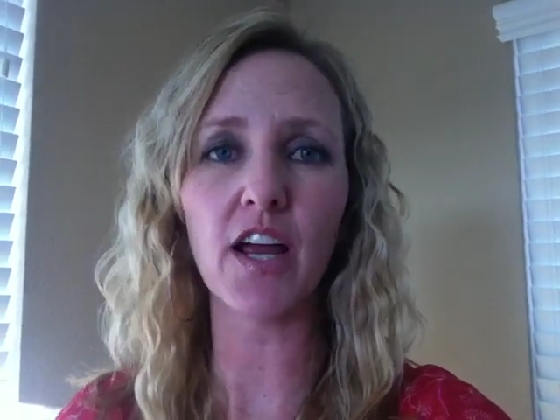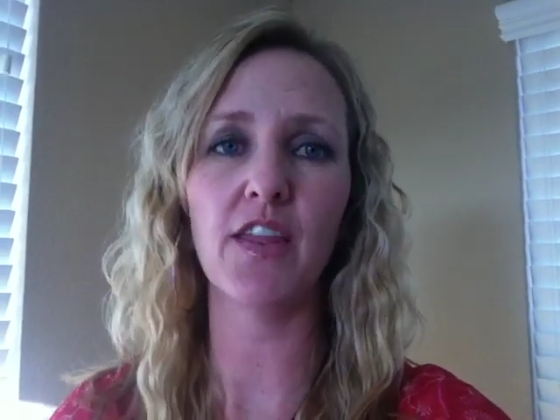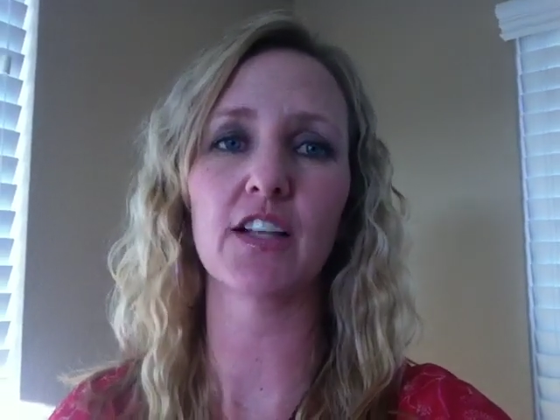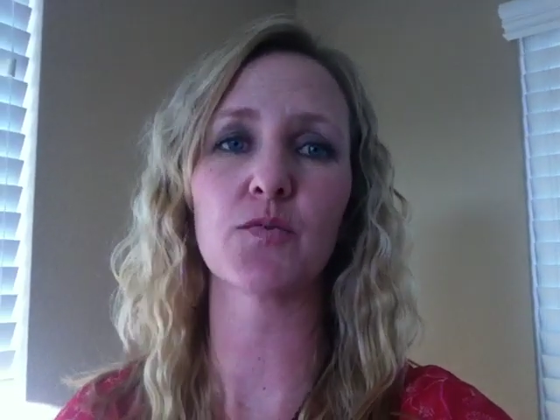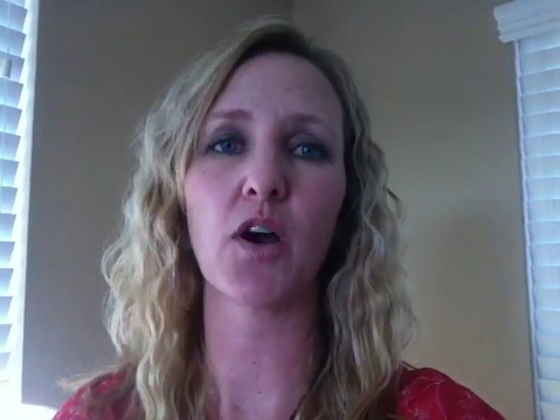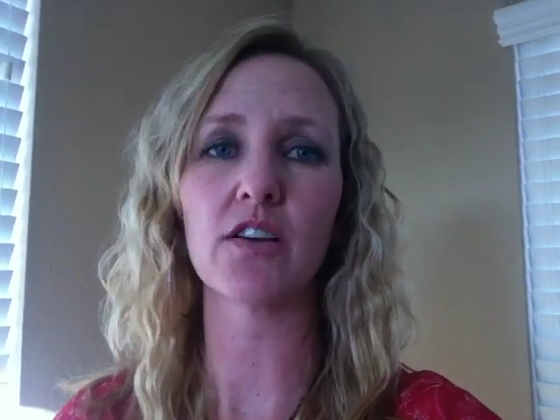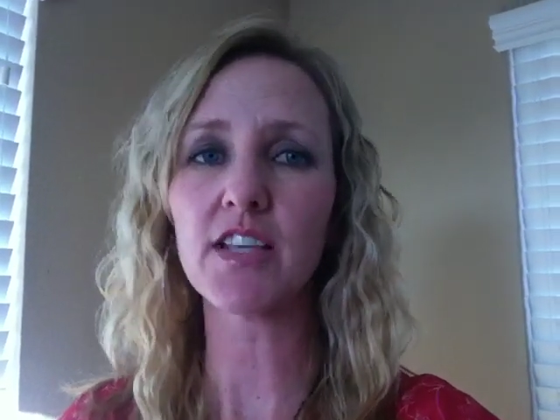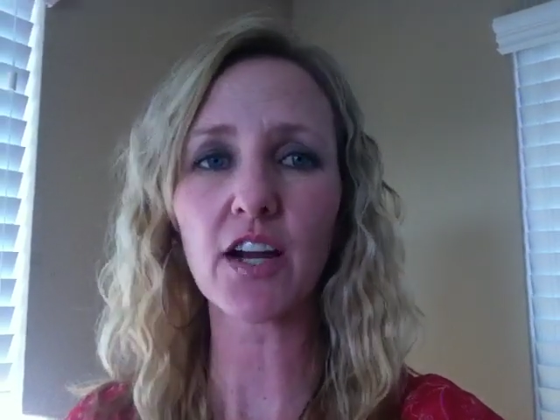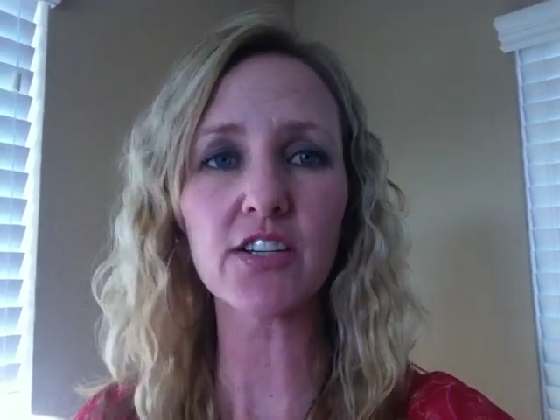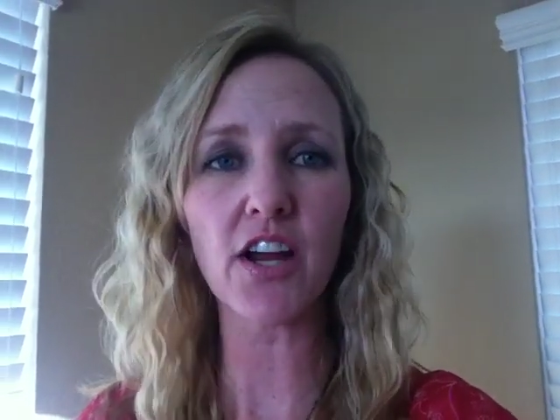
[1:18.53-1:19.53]
and that's where our
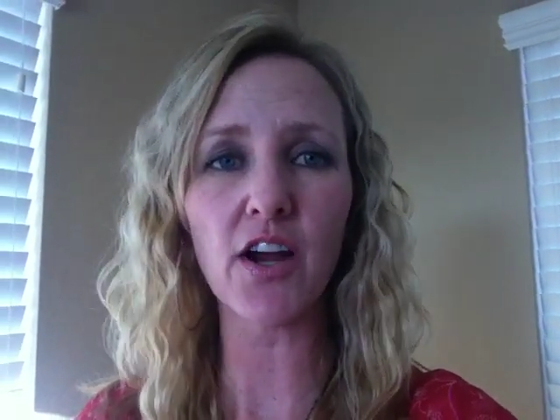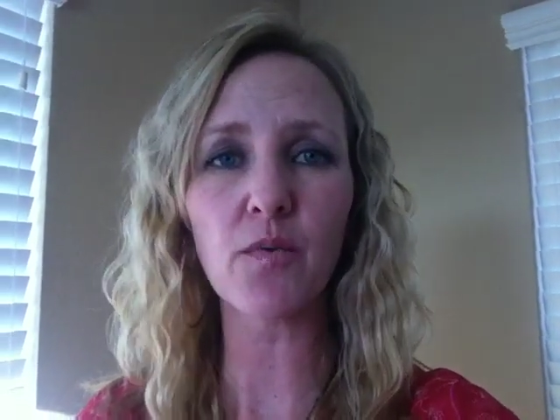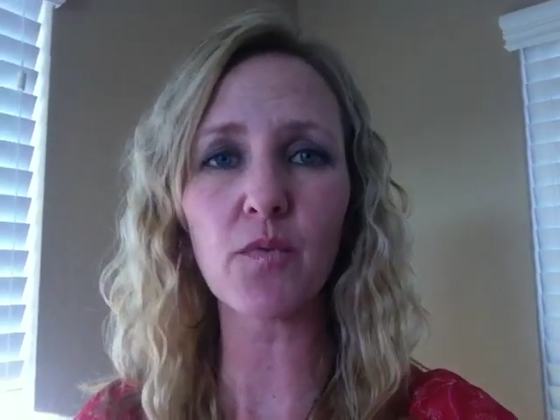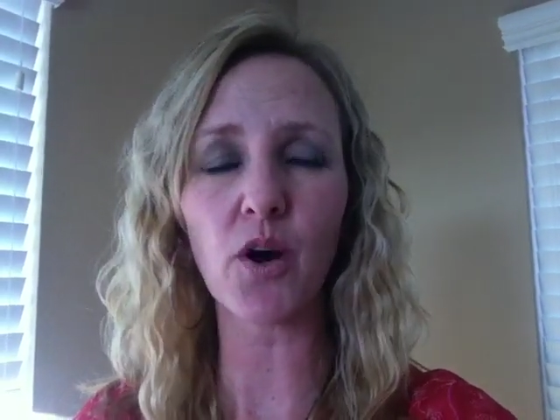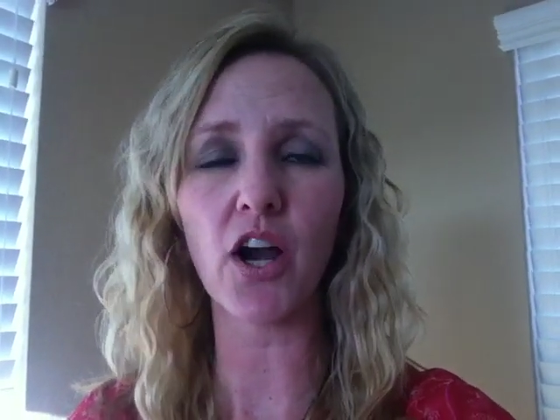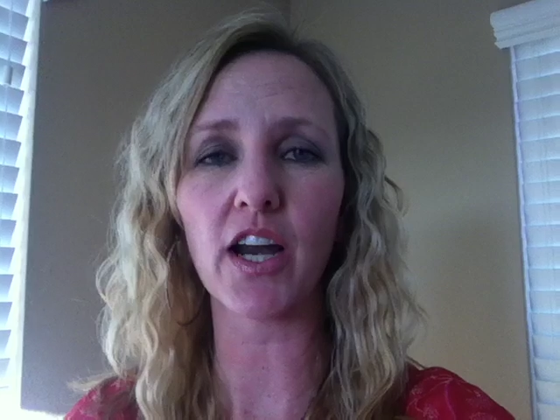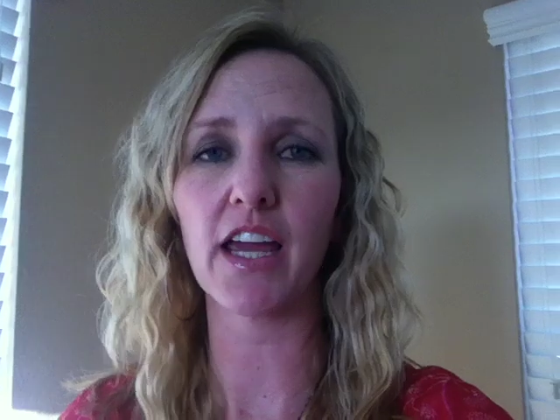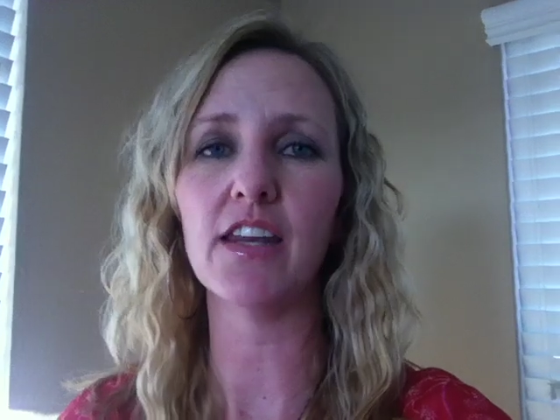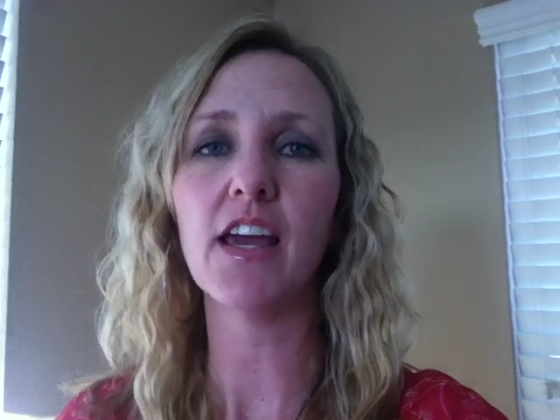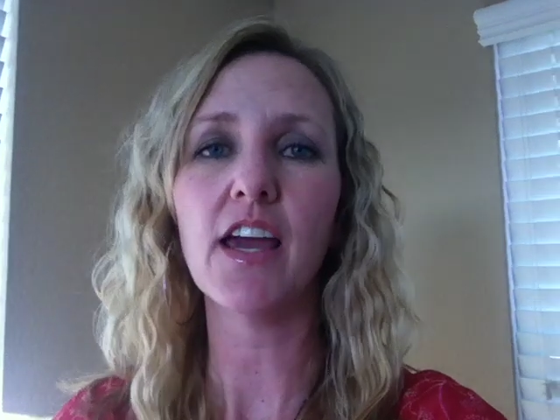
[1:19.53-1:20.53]
secretary would work
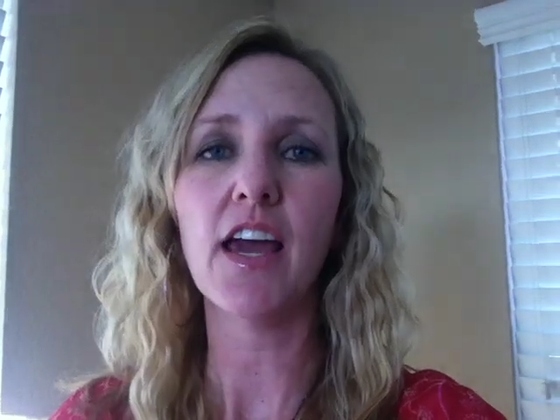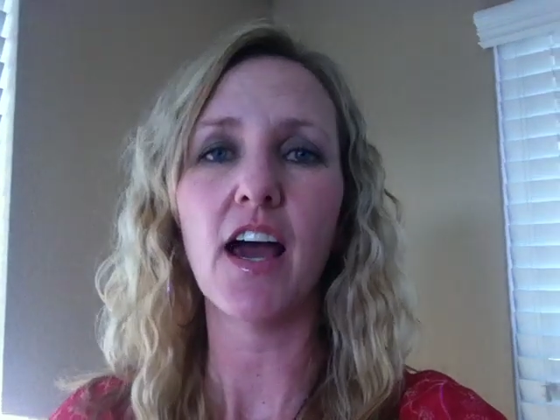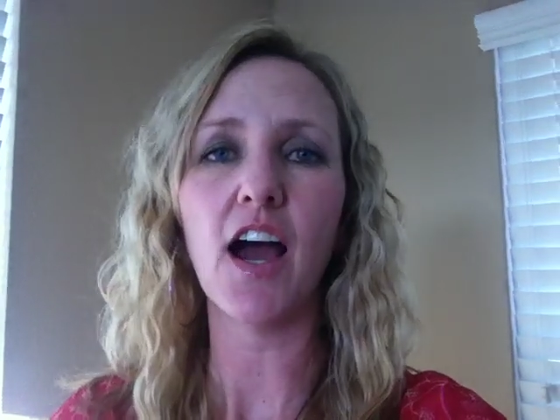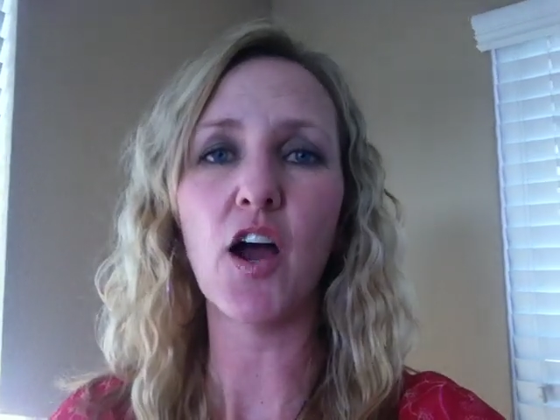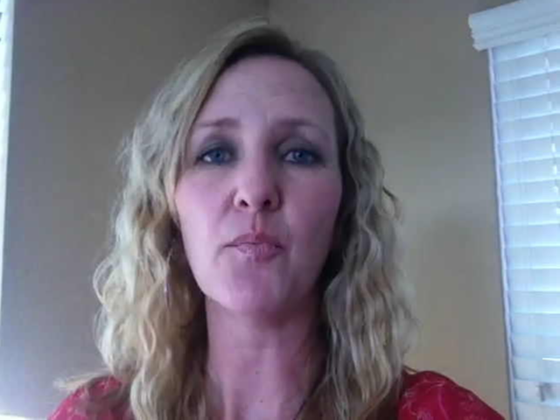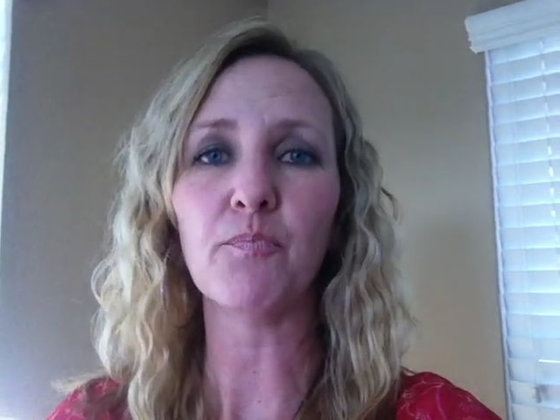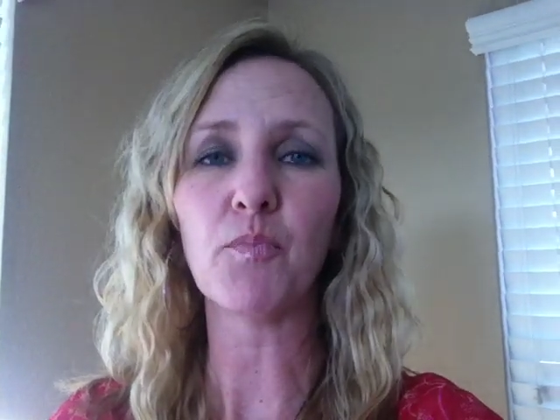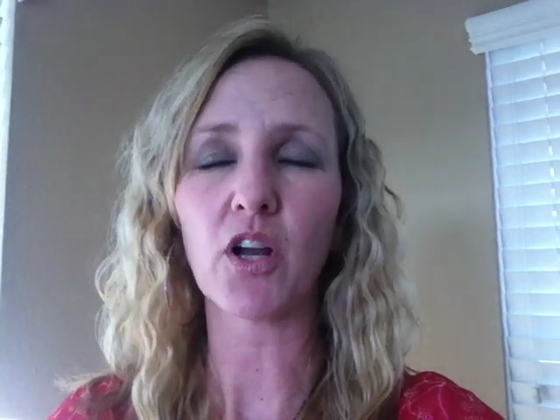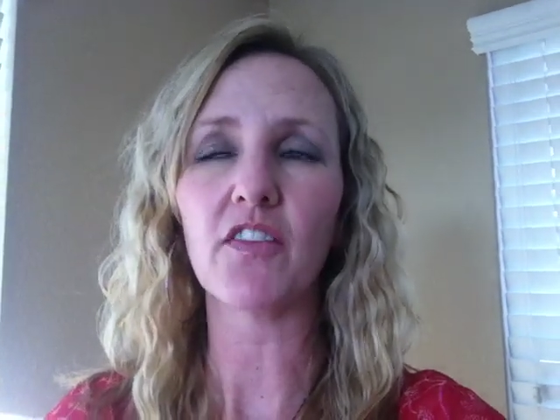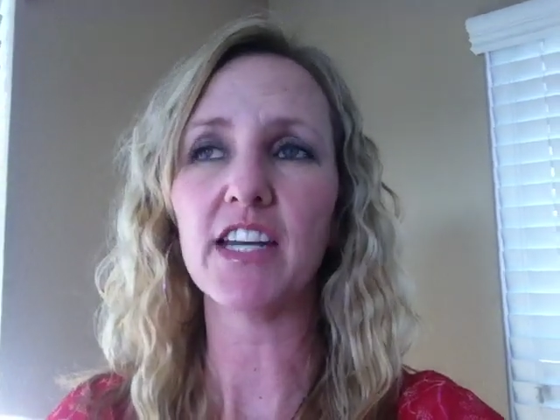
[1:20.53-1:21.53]
and
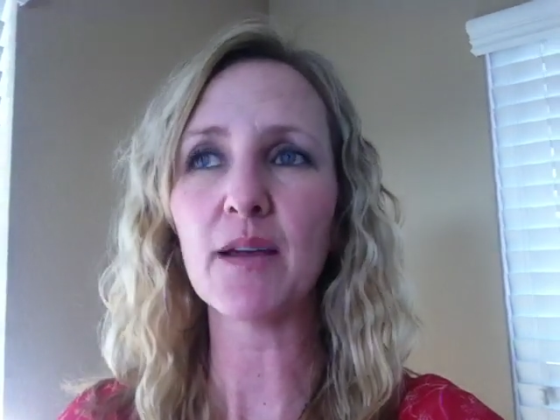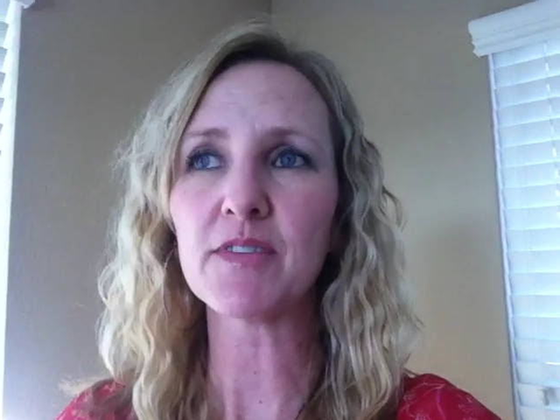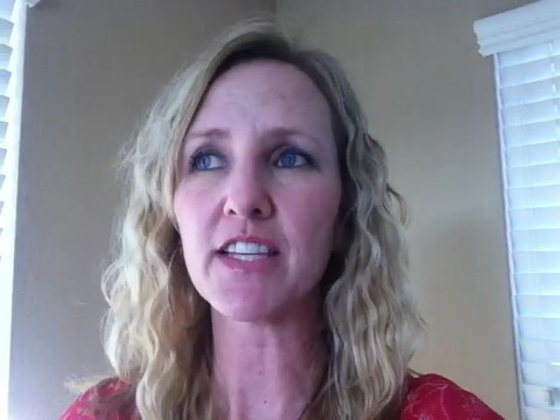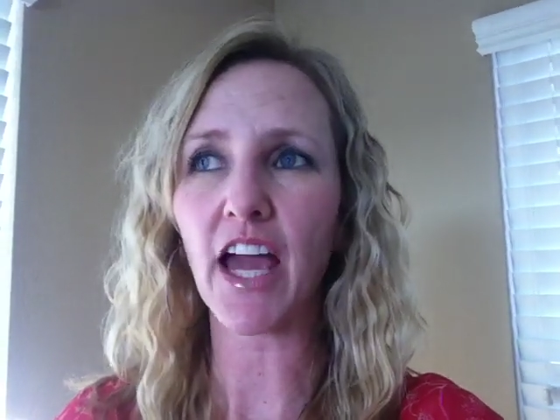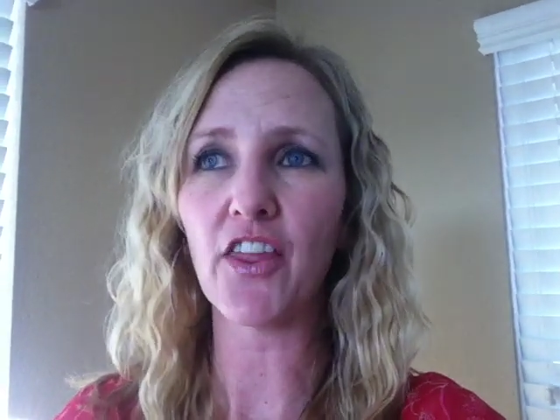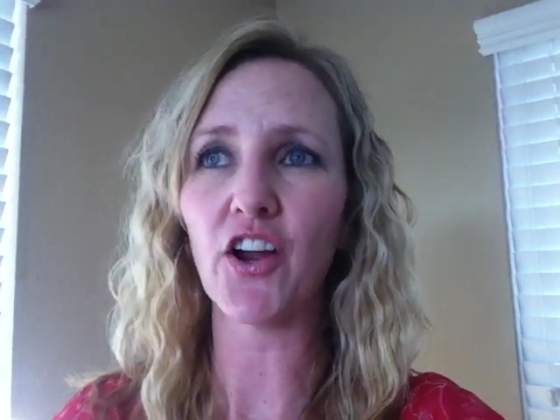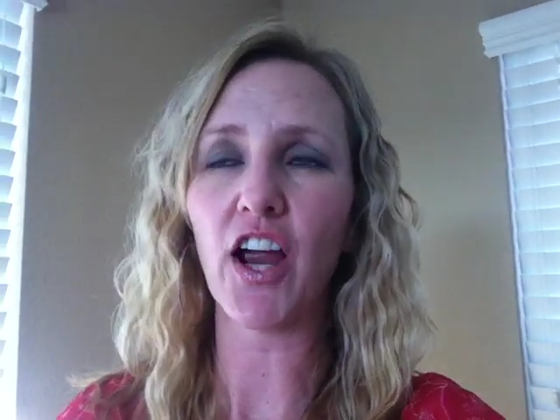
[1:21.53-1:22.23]
put all the names together.